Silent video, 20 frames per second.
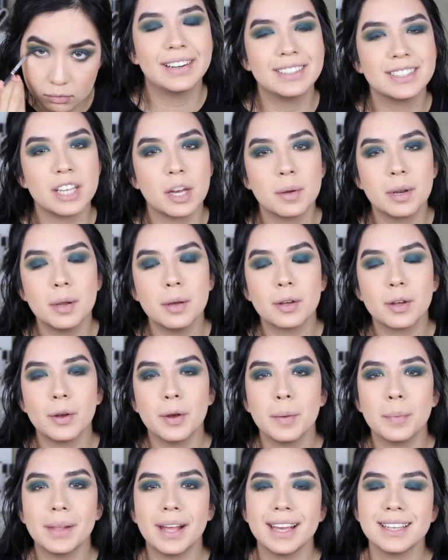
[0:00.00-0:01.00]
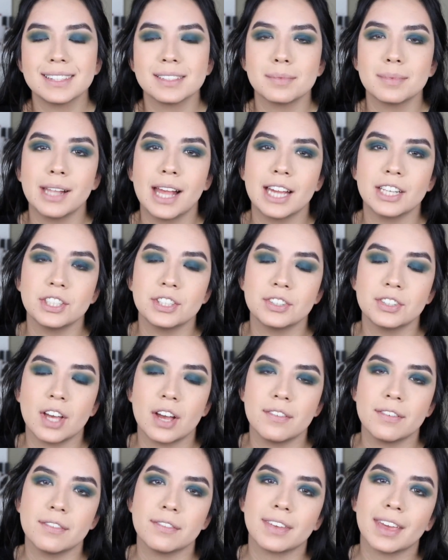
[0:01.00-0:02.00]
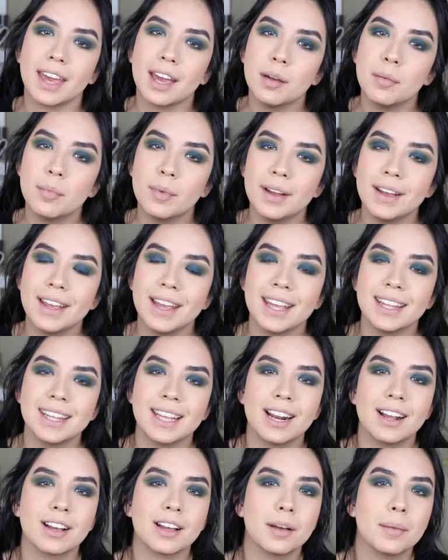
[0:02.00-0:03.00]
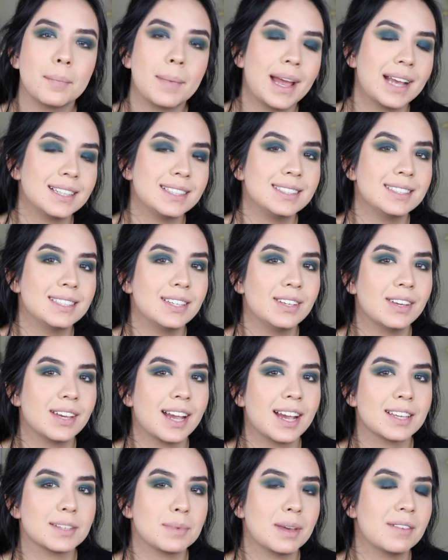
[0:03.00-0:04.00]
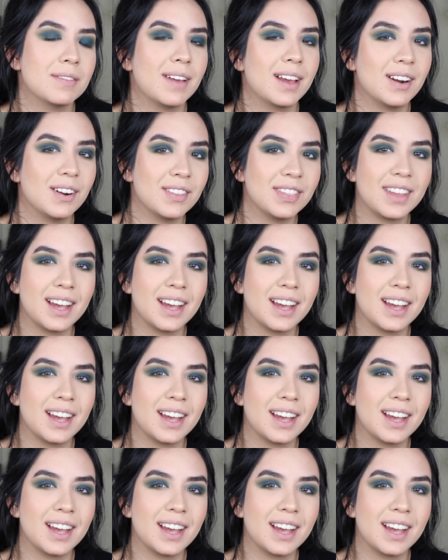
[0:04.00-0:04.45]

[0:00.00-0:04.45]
So I'm gonna go apply some lashes off of camera and then I'll come back to tell you guys my final